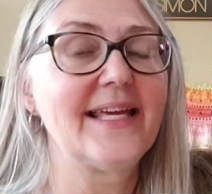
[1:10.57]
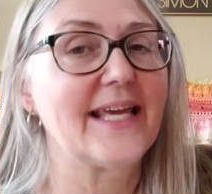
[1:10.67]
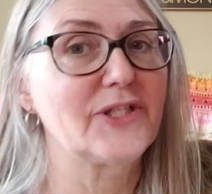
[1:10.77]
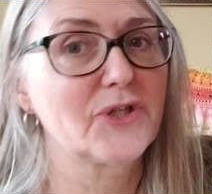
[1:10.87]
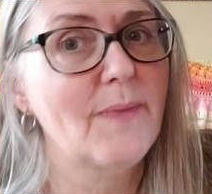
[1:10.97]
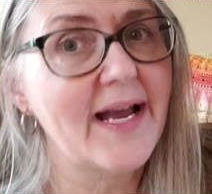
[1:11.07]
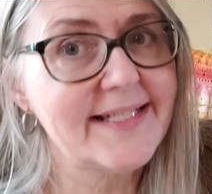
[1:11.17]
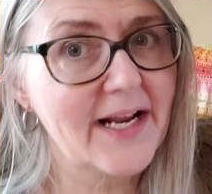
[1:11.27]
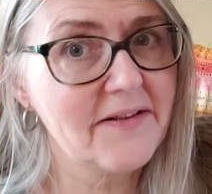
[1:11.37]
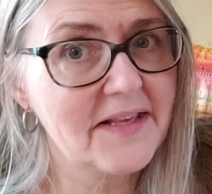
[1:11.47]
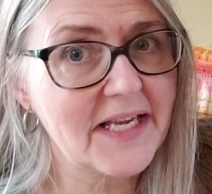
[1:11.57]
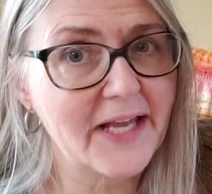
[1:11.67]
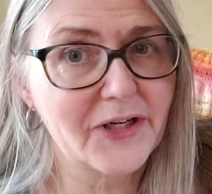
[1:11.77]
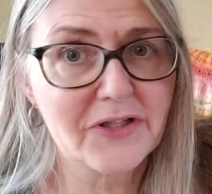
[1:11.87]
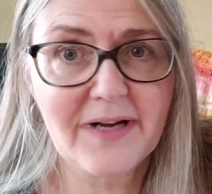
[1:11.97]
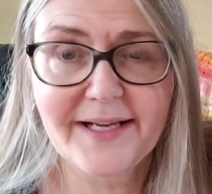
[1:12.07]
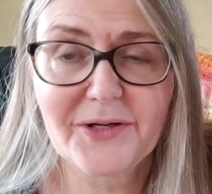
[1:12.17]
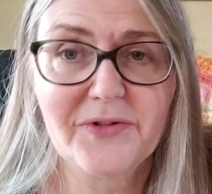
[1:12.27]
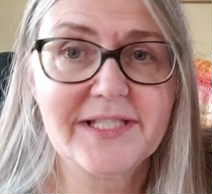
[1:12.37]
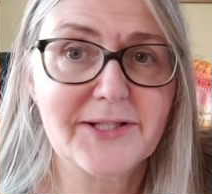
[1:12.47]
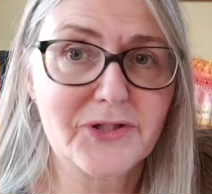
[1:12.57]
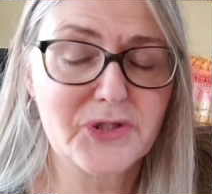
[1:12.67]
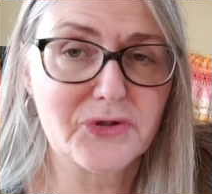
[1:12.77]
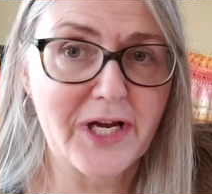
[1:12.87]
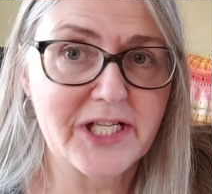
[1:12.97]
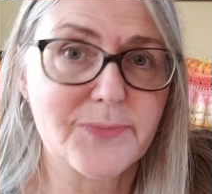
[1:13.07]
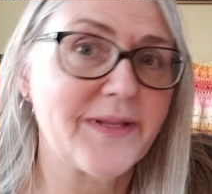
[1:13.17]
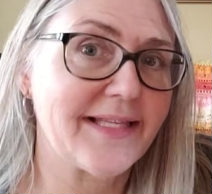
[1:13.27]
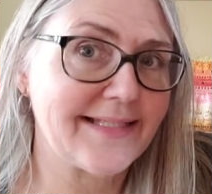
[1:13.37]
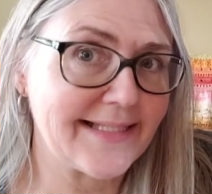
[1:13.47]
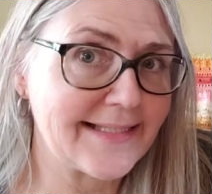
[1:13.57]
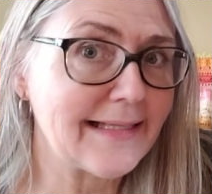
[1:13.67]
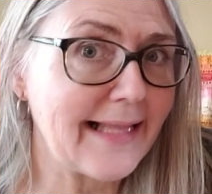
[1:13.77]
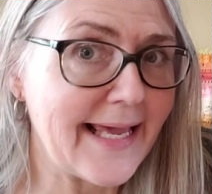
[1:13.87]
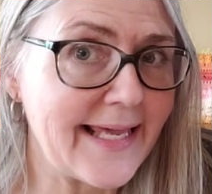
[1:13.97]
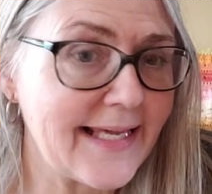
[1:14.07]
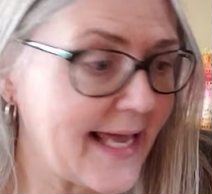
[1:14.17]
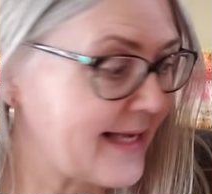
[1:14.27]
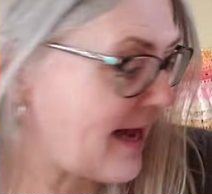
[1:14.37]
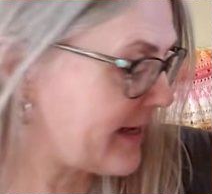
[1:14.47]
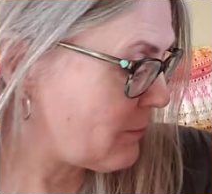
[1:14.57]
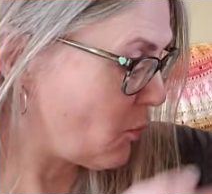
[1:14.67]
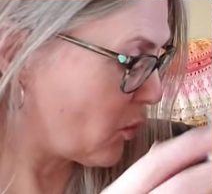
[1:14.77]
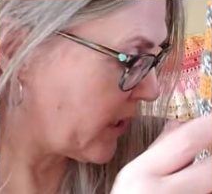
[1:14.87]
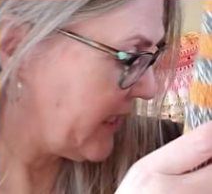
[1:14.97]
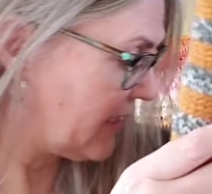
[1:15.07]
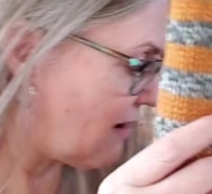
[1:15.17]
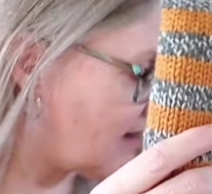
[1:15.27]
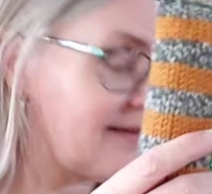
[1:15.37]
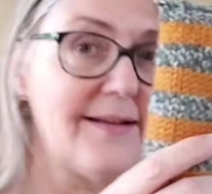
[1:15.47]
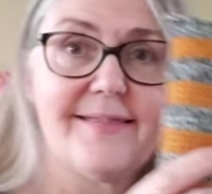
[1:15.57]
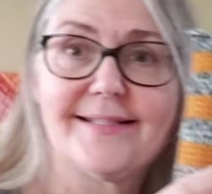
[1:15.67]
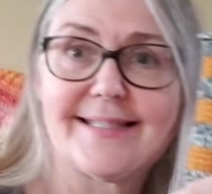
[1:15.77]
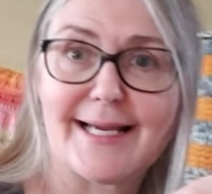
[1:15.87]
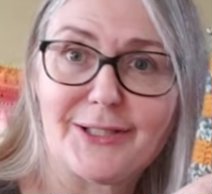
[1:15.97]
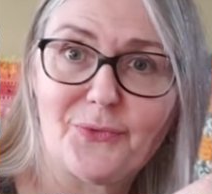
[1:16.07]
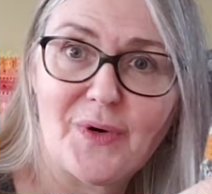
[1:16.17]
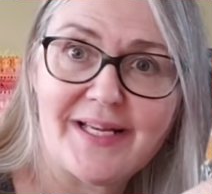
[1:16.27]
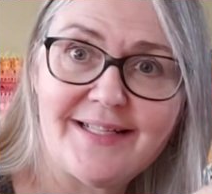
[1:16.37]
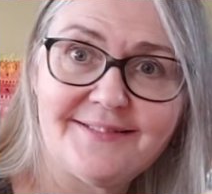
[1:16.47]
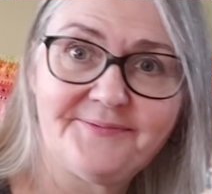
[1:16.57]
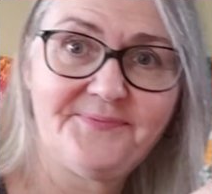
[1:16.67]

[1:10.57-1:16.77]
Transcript: Get your mind out of the gutter. I know this looks strange, but this is a leg, and I am working on the second one.